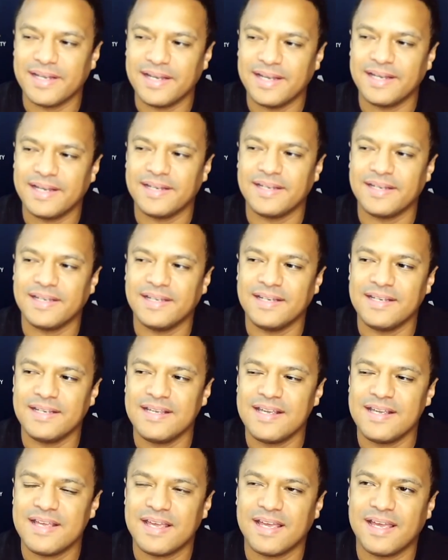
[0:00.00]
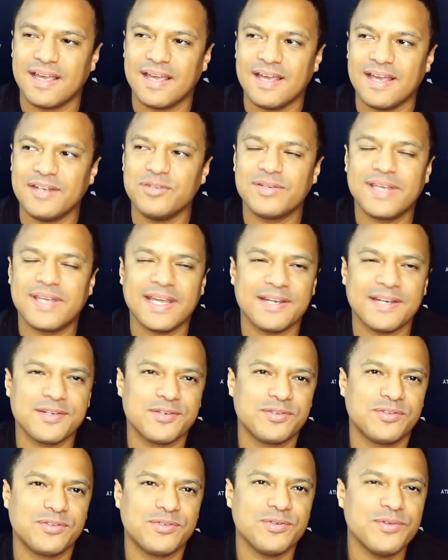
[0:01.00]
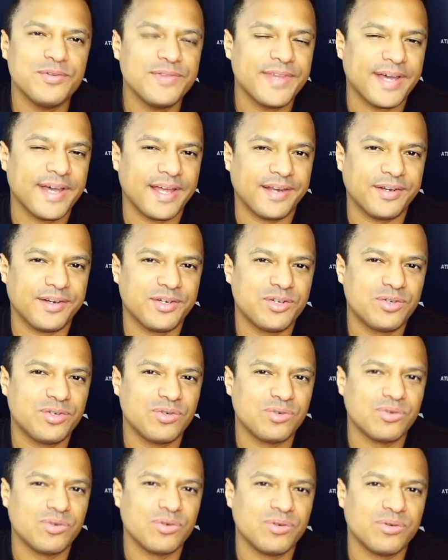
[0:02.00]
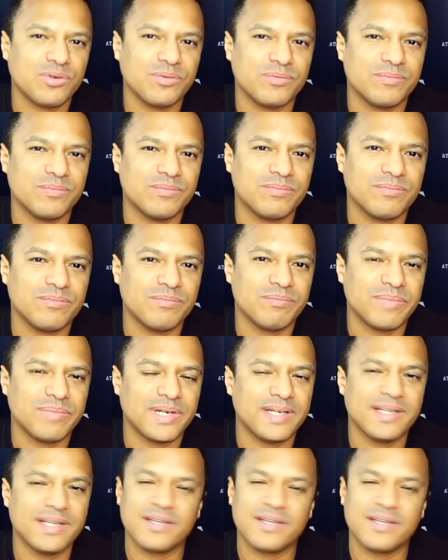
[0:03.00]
And, and you can do that through building